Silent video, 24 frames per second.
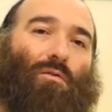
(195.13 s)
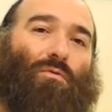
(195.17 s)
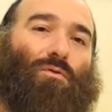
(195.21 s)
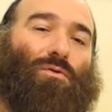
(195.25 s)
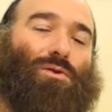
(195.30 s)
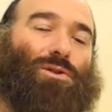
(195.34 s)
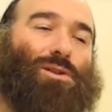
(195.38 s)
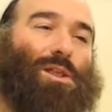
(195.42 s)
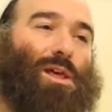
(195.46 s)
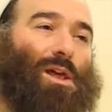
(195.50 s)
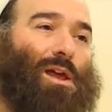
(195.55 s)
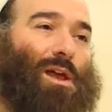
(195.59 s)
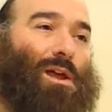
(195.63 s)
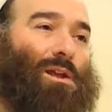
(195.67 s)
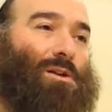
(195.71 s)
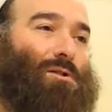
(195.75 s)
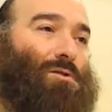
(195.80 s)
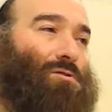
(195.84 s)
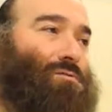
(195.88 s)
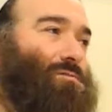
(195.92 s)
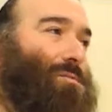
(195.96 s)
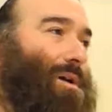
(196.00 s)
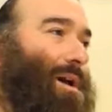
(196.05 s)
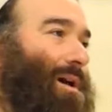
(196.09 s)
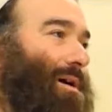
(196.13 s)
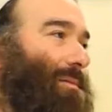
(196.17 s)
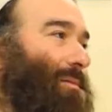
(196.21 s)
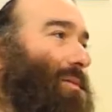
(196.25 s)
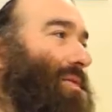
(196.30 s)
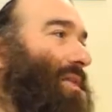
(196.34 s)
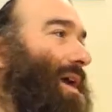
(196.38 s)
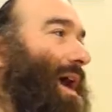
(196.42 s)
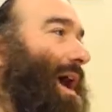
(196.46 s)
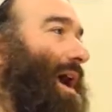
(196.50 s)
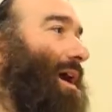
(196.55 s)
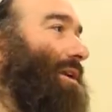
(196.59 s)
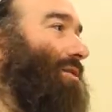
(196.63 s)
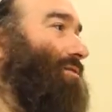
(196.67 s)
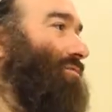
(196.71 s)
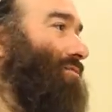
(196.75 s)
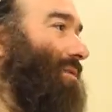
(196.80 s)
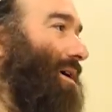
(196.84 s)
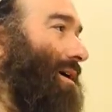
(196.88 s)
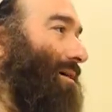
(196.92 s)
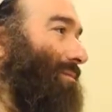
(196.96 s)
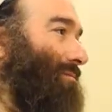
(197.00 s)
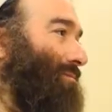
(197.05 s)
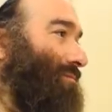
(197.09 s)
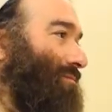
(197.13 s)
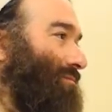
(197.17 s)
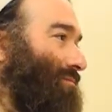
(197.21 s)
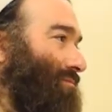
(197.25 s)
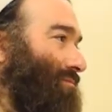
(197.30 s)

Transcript: There's the inner realm and the outer realm.